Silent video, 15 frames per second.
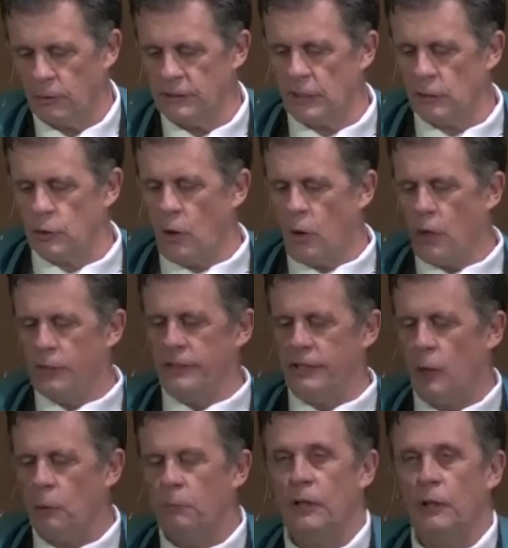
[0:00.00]
He said, God,
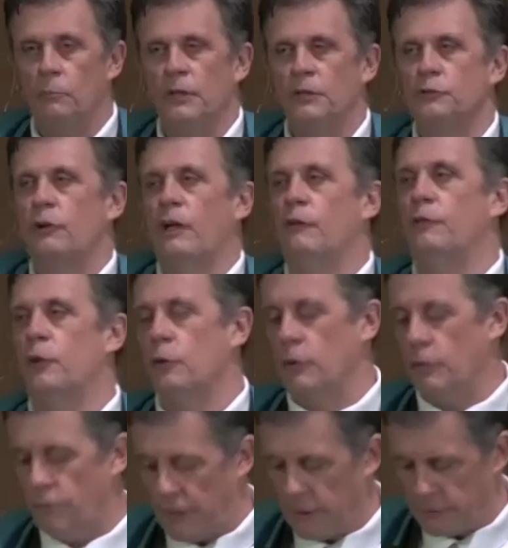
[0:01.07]
tell me the mystery of the
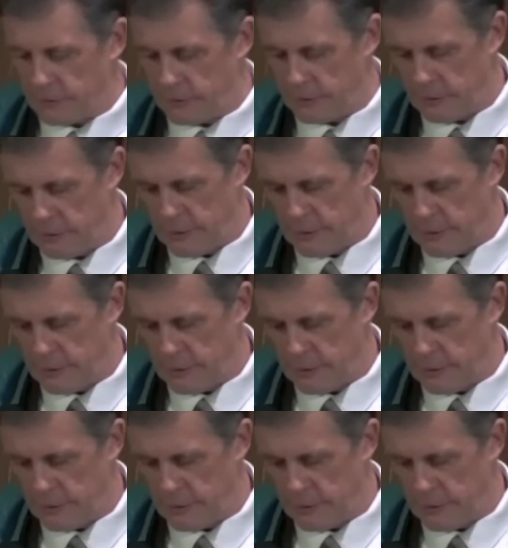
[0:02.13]
universe.